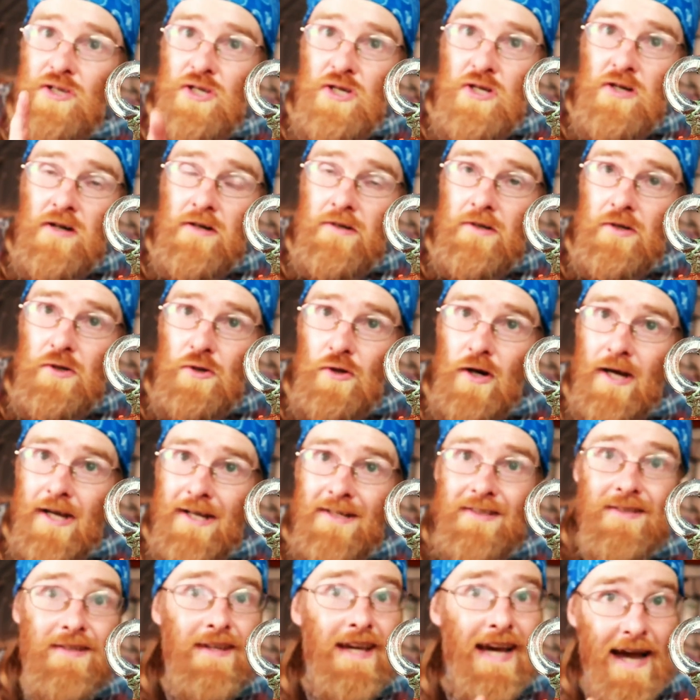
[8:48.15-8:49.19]
You going to try
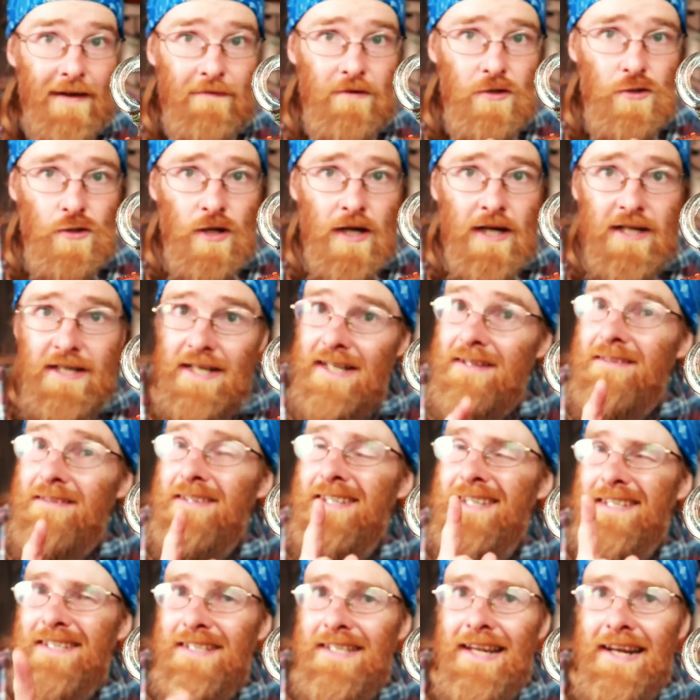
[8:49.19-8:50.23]
it? Have you tried it?
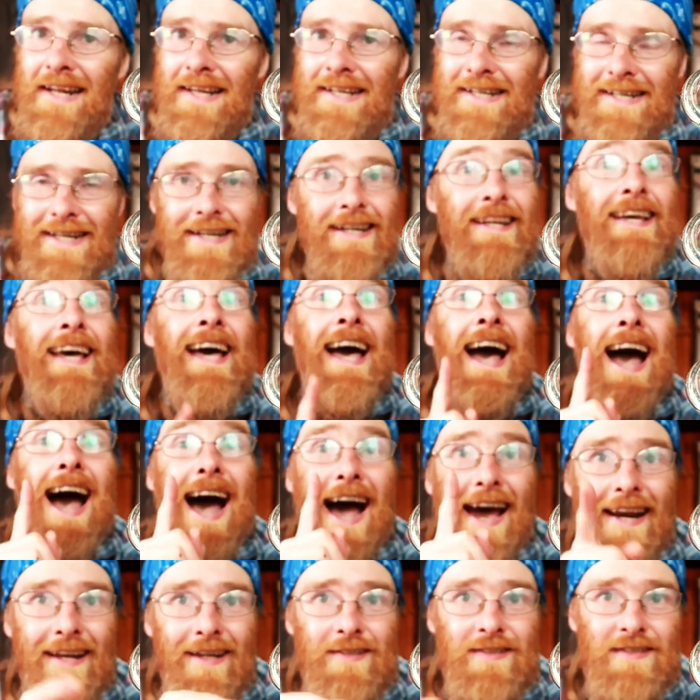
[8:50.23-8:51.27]
Do you like it?
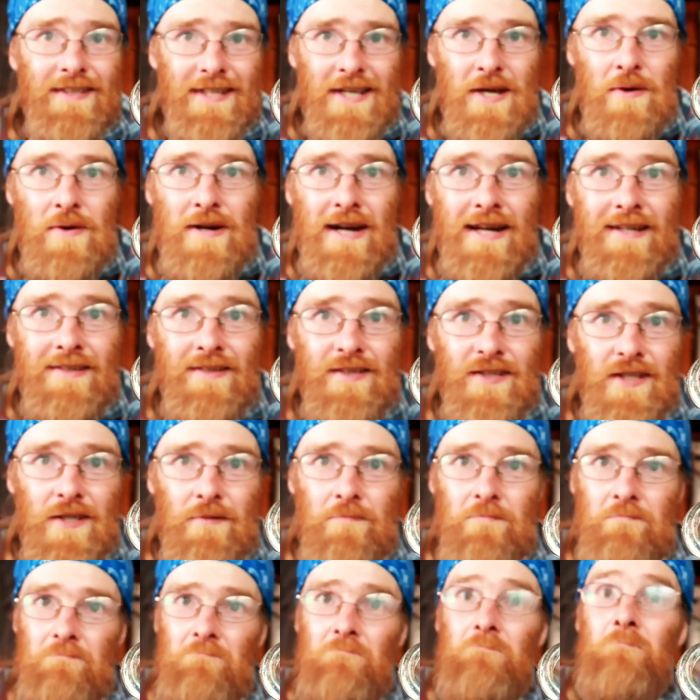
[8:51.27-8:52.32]
And I'll see you again
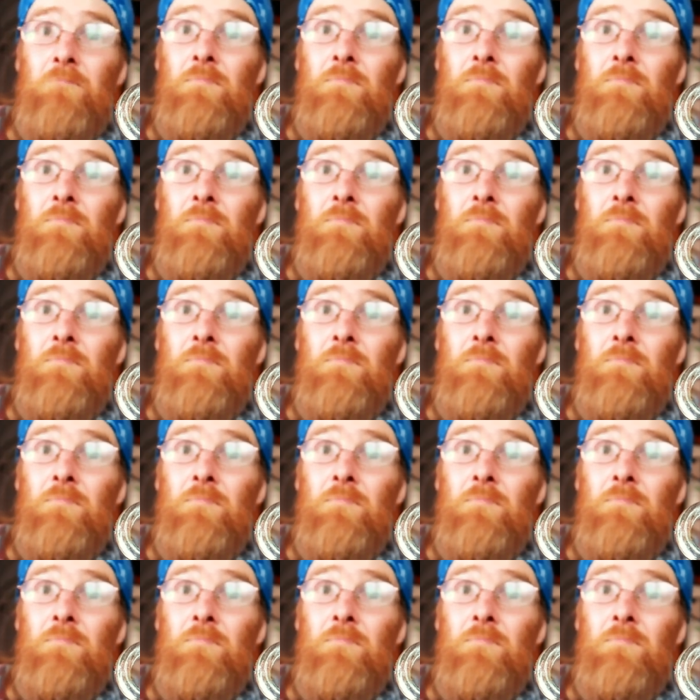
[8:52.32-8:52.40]
soon.